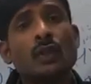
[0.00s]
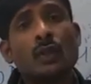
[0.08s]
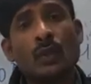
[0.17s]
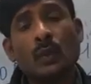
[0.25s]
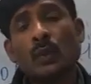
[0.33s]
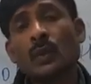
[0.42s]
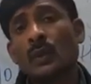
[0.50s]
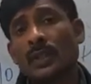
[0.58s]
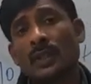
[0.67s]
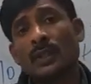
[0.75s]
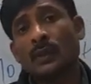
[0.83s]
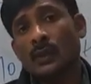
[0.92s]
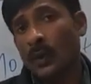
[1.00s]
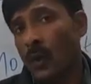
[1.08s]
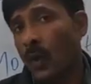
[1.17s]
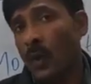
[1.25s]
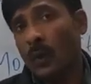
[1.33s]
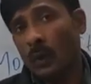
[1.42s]
2 years
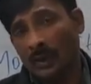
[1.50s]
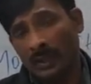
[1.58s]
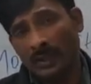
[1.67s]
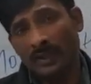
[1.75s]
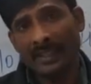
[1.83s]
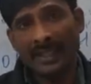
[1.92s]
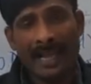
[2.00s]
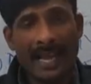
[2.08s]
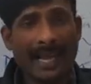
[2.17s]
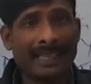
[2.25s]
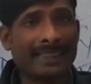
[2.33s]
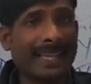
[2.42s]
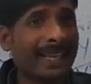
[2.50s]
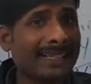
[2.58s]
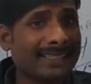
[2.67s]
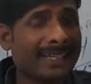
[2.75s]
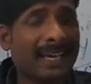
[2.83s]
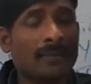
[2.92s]
old, at that
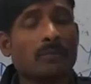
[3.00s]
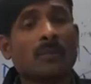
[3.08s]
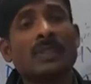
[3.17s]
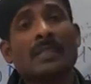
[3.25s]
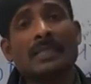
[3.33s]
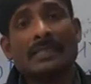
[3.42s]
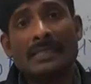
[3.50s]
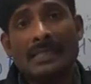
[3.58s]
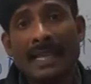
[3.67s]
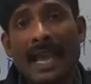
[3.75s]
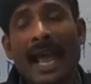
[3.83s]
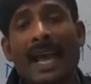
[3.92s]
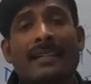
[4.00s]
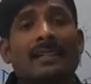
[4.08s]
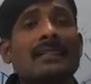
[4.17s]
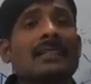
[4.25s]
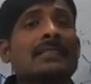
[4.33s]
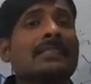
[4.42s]
time she had a
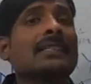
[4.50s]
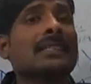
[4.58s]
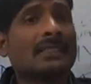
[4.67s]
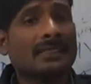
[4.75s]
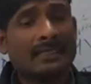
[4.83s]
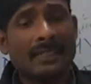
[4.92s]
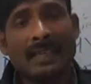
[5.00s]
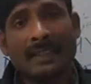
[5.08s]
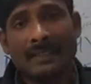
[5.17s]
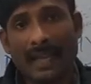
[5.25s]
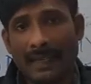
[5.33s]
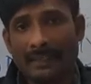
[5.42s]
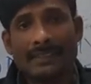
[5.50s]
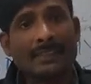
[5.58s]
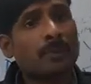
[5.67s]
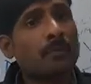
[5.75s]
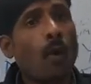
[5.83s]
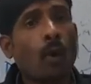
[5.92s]
disease, that is
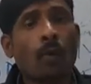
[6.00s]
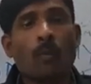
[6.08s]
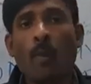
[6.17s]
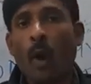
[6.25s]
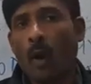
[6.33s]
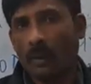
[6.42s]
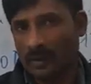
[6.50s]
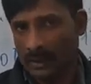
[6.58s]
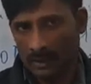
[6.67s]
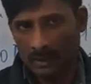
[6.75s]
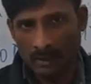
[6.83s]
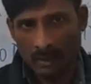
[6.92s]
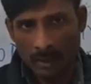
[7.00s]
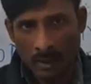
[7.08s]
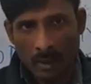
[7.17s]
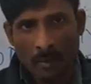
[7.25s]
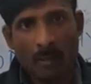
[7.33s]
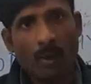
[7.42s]
smallpox.
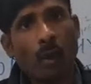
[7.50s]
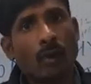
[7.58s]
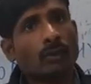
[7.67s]
Because